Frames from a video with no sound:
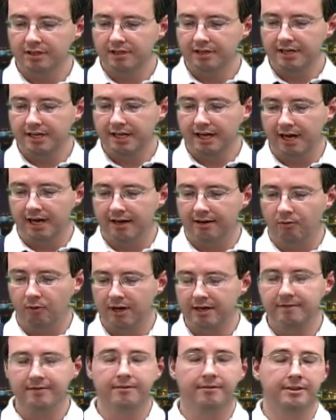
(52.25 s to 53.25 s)

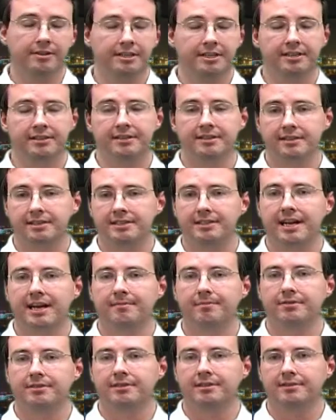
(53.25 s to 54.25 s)
really good
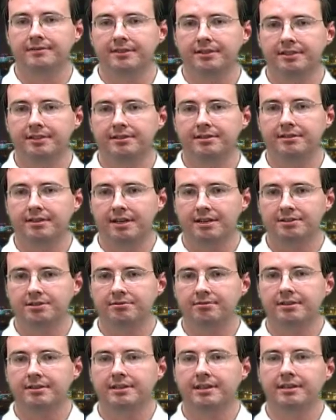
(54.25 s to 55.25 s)
example of a good
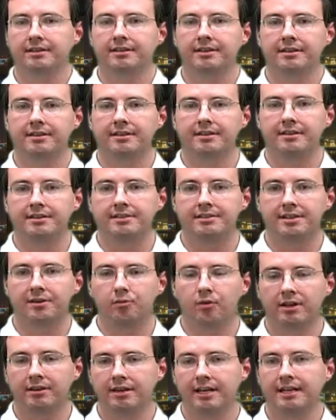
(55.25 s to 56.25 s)
storytelling letter is the
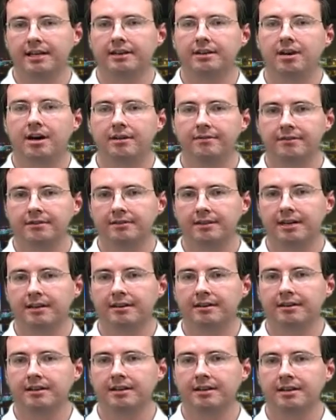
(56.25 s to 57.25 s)
one-legged golfer
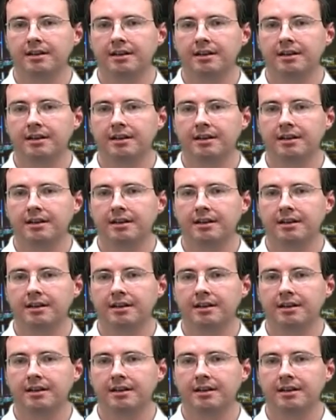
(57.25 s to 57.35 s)
letter.